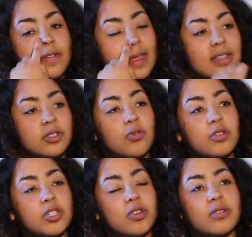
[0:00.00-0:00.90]
of that
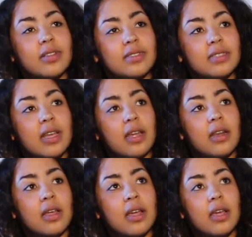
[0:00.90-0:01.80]
tour shirt
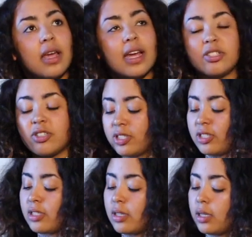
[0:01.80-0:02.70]
instead and
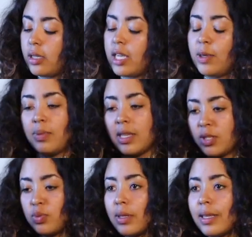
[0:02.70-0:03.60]
just keep
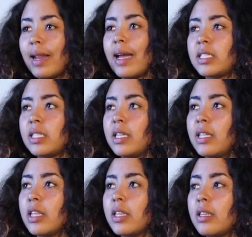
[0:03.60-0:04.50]
this one that
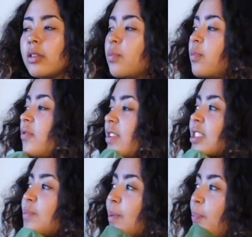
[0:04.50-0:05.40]
actually
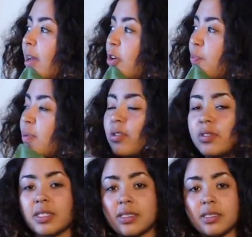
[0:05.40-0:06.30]
fits me better
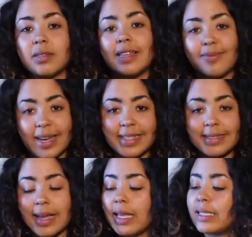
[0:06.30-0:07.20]
because it's in my
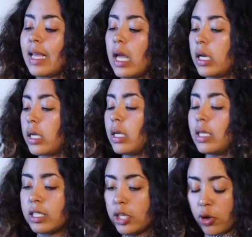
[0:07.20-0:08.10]
size and
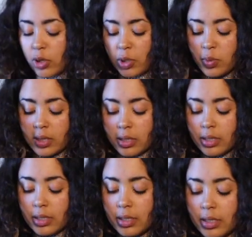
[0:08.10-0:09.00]
it's a girly one.
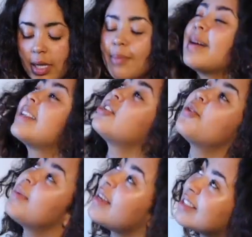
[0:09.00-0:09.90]
But you
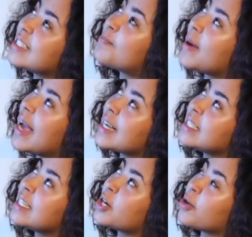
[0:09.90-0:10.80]
know, metal is
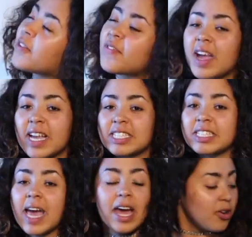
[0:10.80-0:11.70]
passion and not
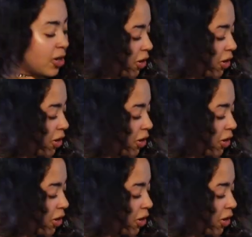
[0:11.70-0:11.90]
fashion. I don't